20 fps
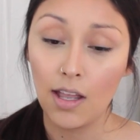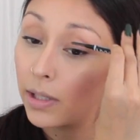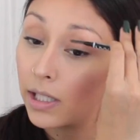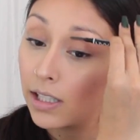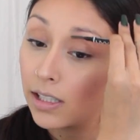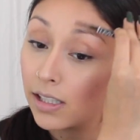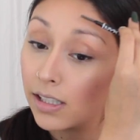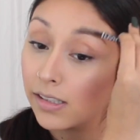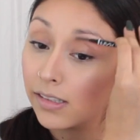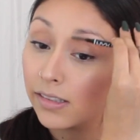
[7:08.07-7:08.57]
But
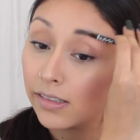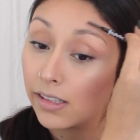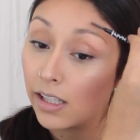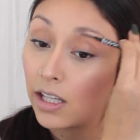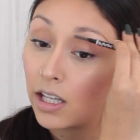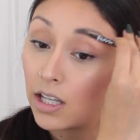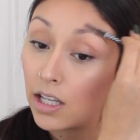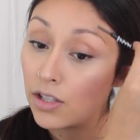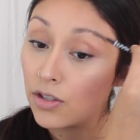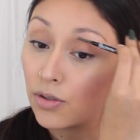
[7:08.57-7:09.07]
it is
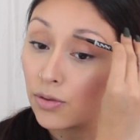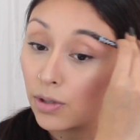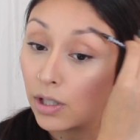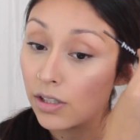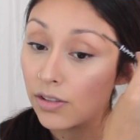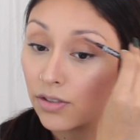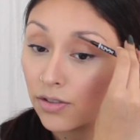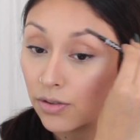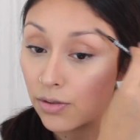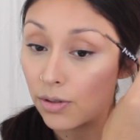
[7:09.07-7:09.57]

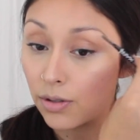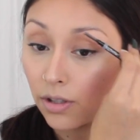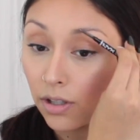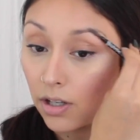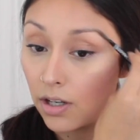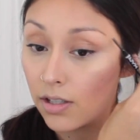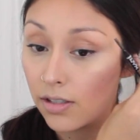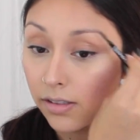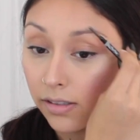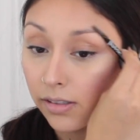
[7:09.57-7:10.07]
Drugstore,